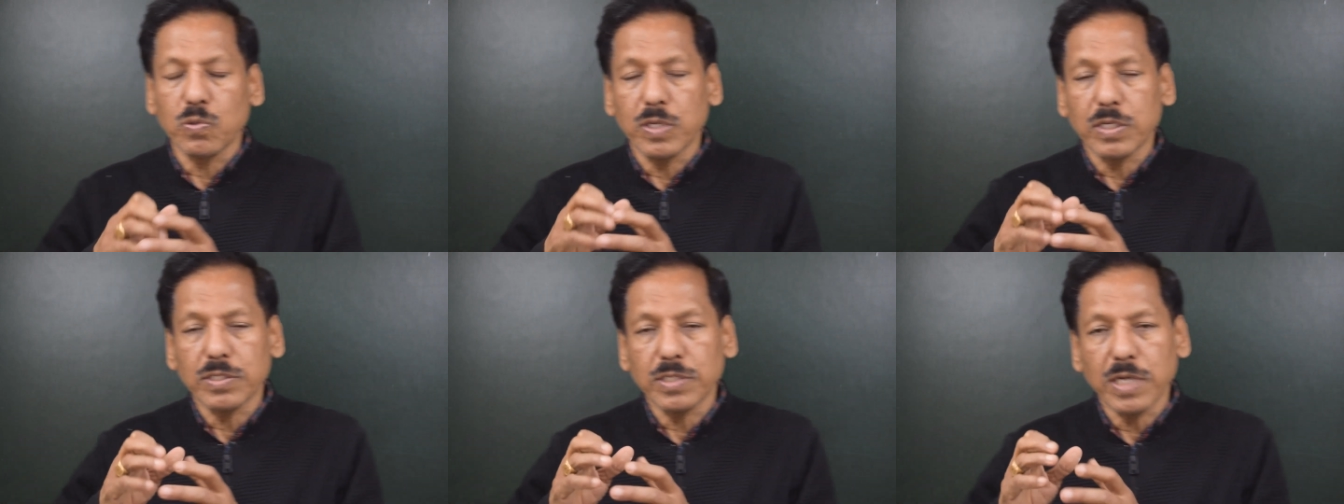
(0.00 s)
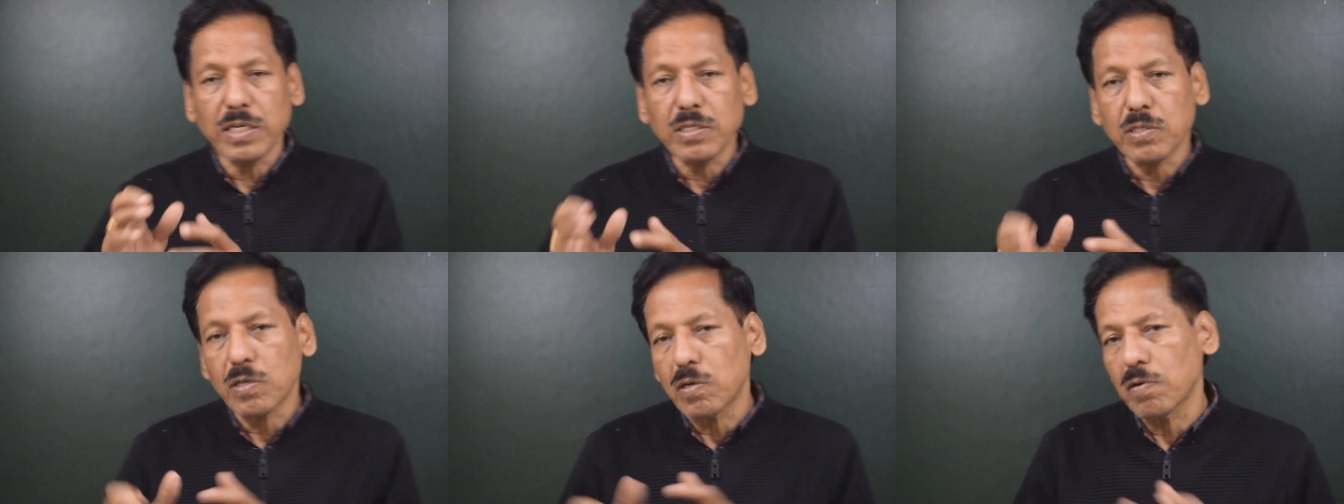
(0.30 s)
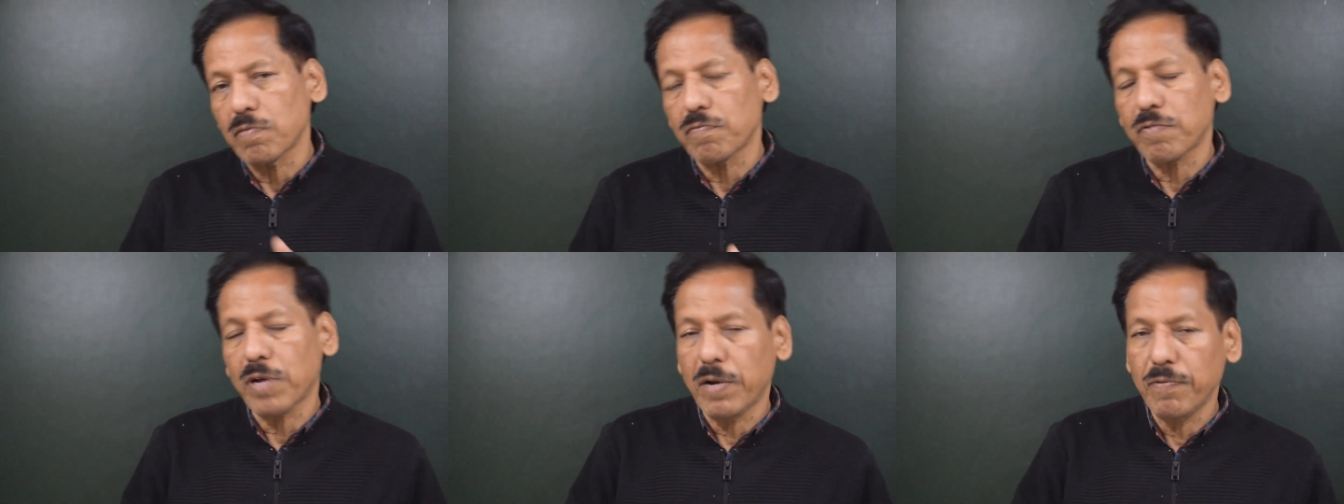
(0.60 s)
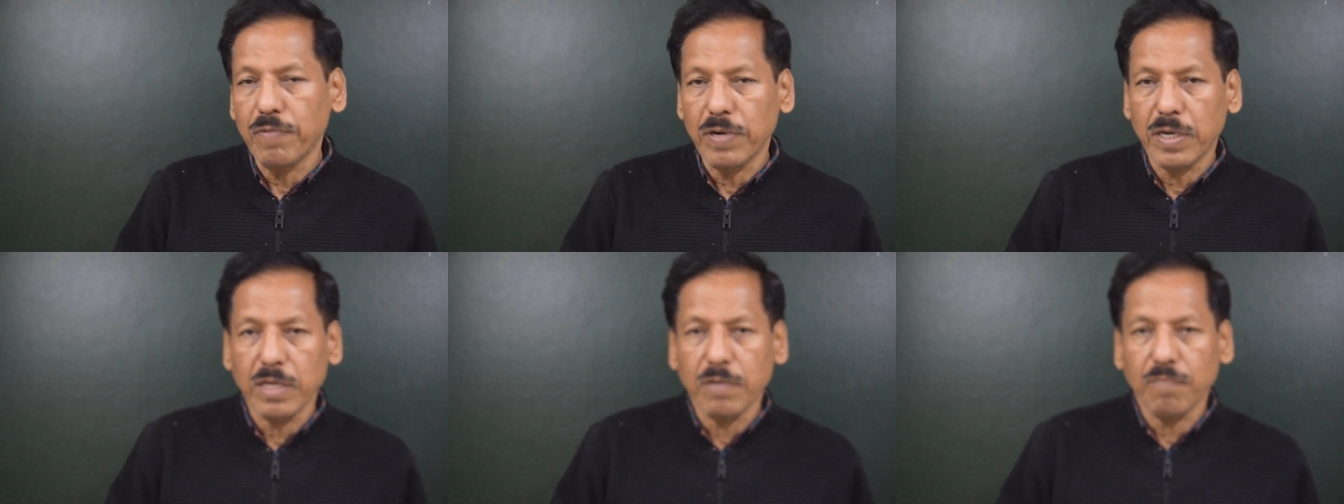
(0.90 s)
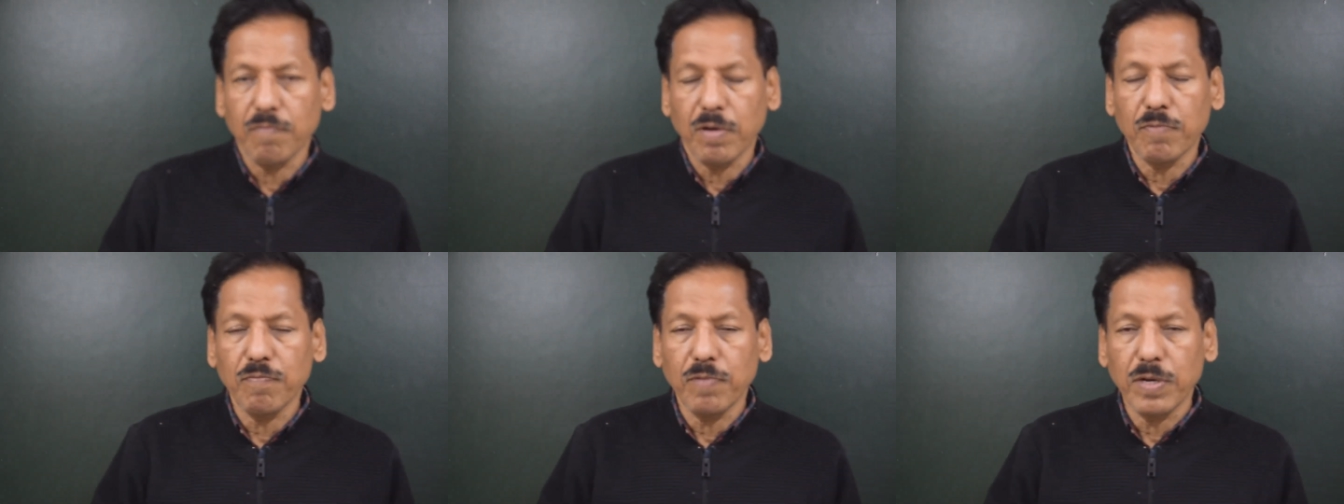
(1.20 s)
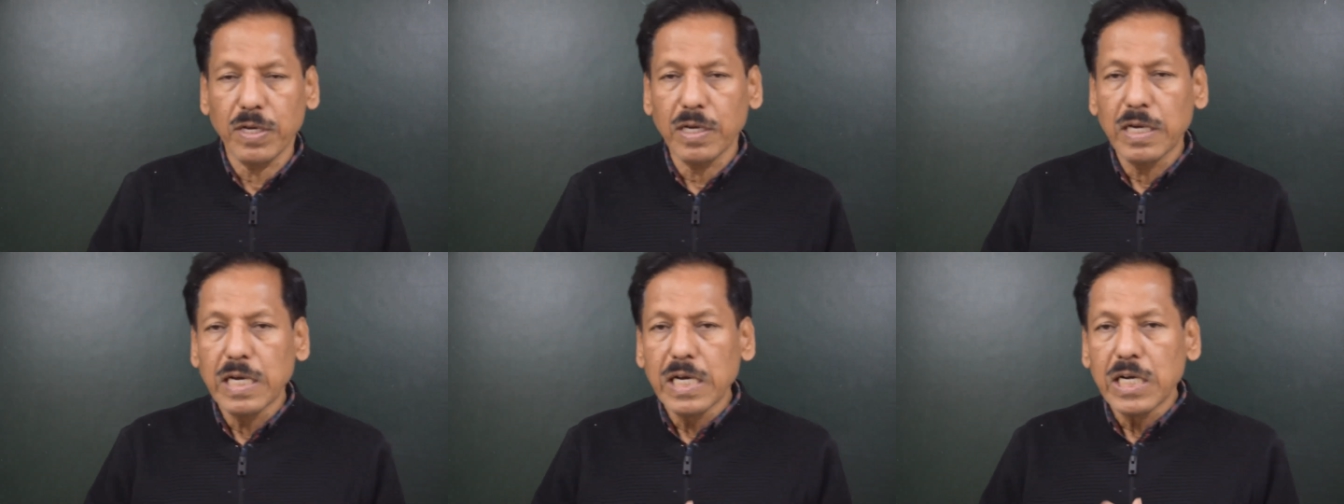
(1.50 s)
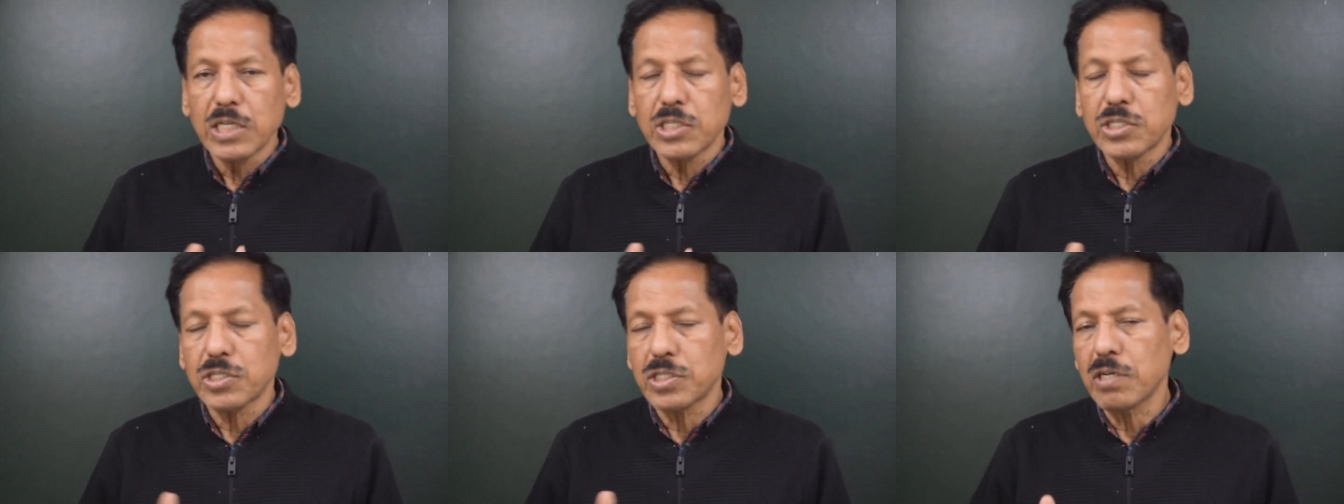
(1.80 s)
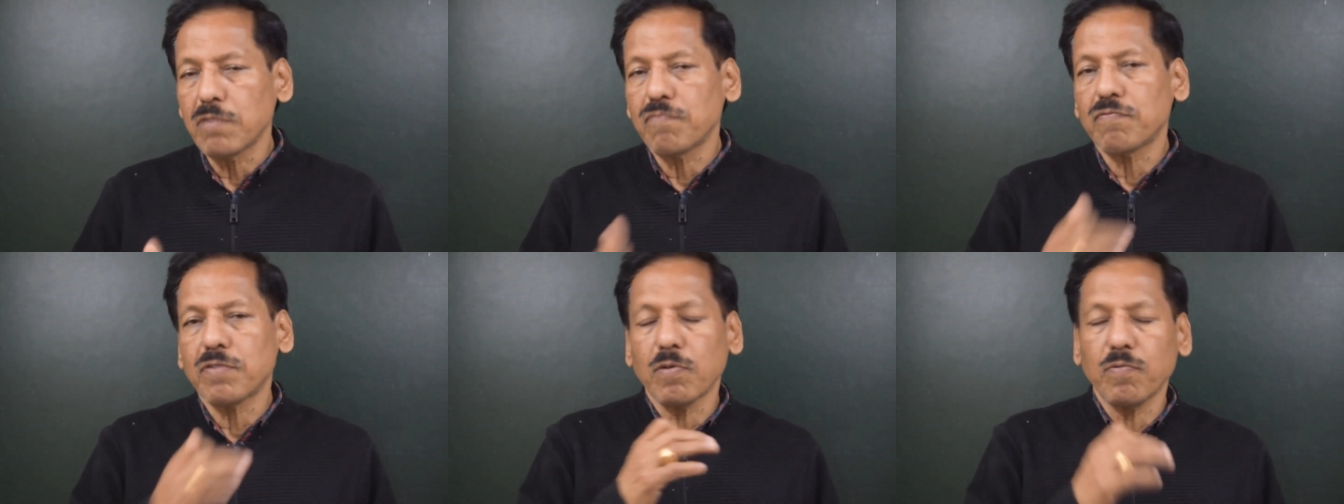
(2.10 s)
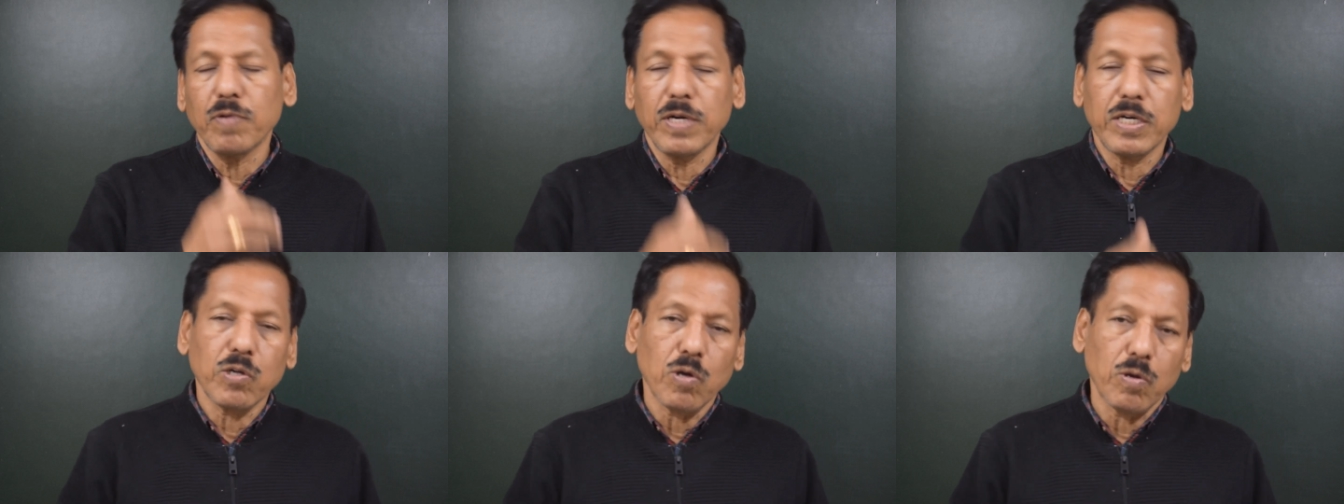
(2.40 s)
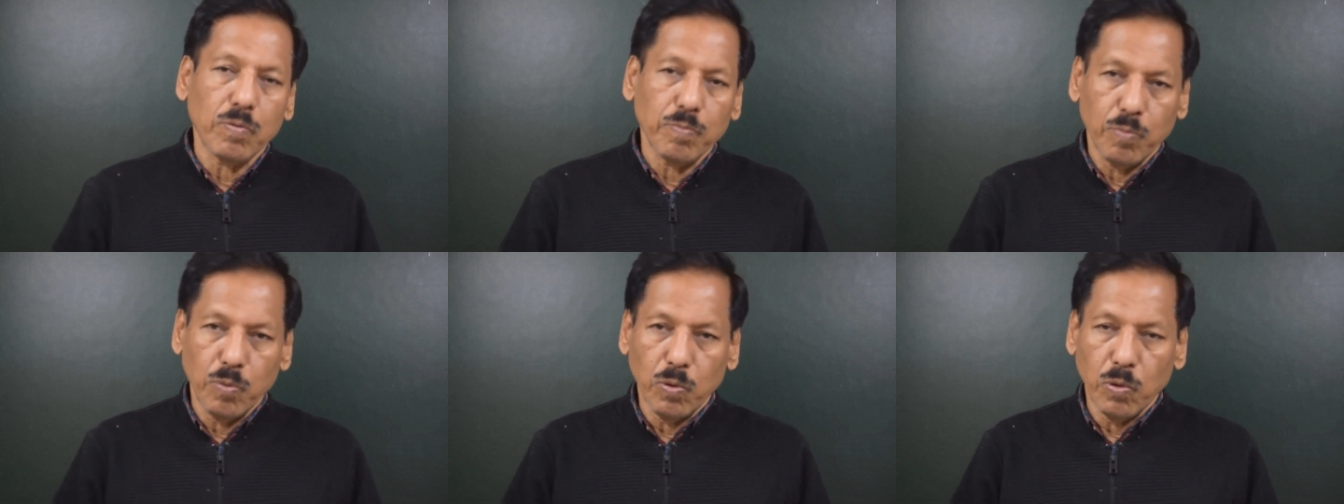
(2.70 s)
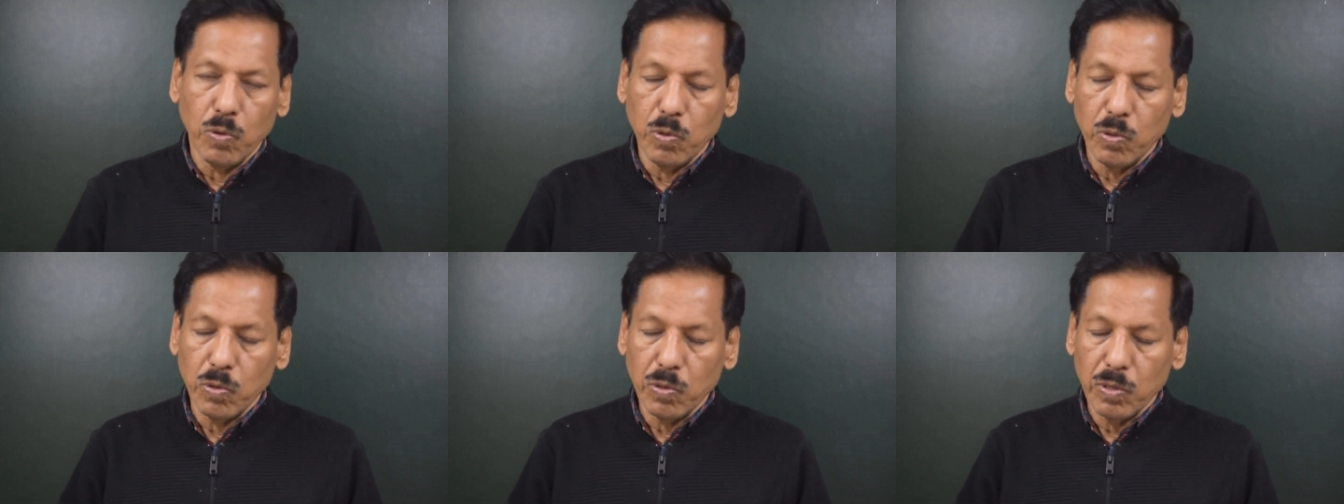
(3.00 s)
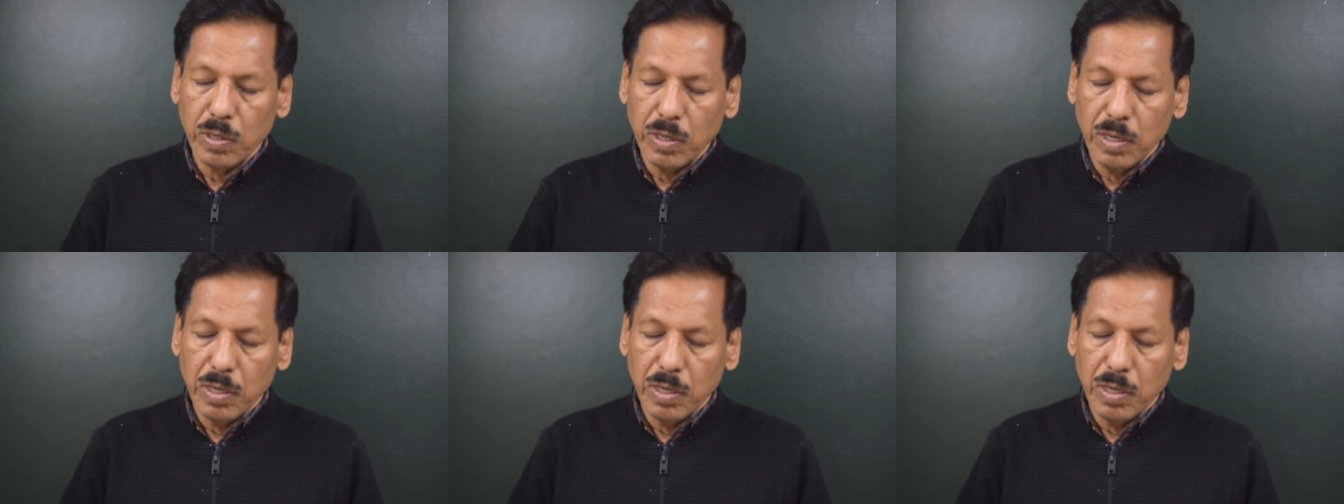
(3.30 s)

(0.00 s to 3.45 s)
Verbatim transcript: the center of gravity when we shift a weight on board,